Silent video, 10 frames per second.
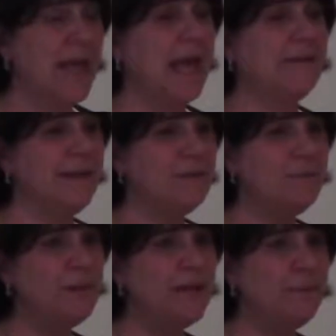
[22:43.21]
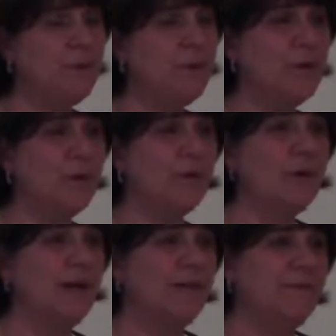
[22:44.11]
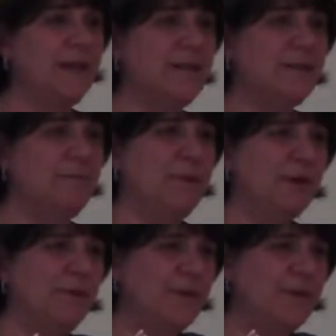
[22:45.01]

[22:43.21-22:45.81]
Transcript: And these are people who they just build